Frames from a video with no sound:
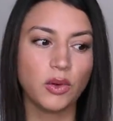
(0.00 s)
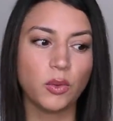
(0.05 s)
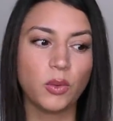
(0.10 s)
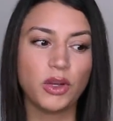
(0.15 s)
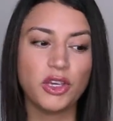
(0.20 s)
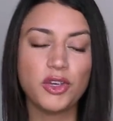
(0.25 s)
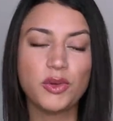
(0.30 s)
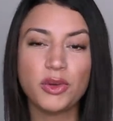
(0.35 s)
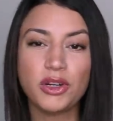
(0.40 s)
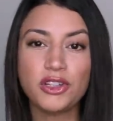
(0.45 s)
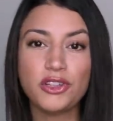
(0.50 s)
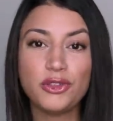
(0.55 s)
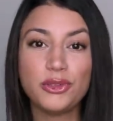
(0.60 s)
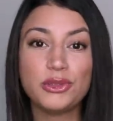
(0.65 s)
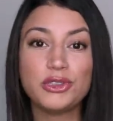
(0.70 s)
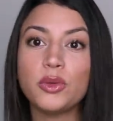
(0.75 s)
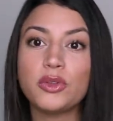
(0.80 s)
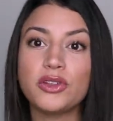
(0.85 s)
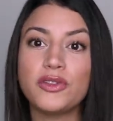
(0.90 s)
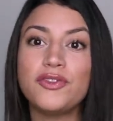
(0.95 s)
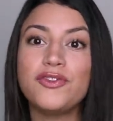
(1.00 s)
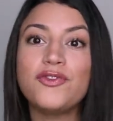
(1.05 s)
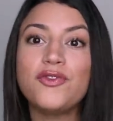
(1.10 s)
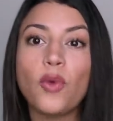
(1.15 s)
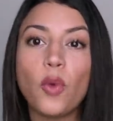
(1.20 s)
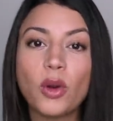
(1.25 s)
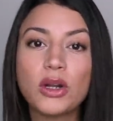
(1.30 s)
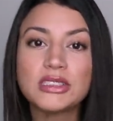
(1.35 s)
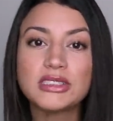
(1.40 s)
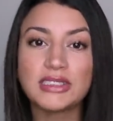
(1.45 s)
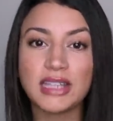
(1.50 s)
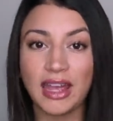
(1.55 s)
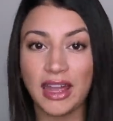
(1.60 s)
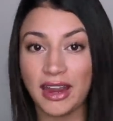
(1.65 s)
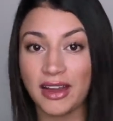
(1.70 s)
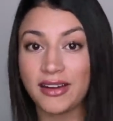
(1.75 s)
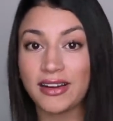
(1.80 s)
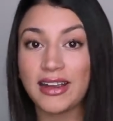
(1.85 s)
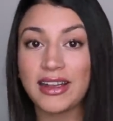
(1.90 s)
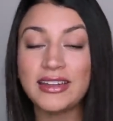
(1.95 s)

what you want to do is you want to force air